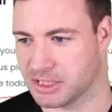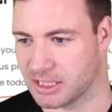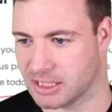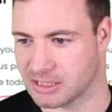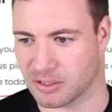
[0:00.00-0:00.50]

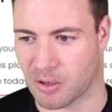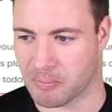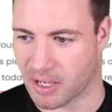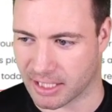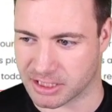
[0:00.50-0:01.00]
is and
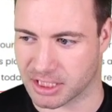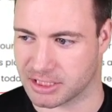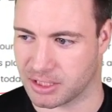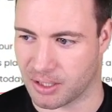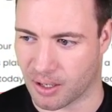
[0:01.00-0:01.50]
on-page
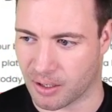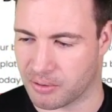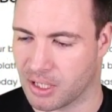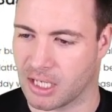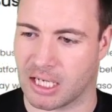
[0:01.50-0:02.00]

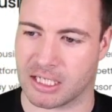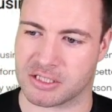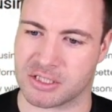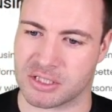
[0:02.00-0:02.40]
SEO. It's just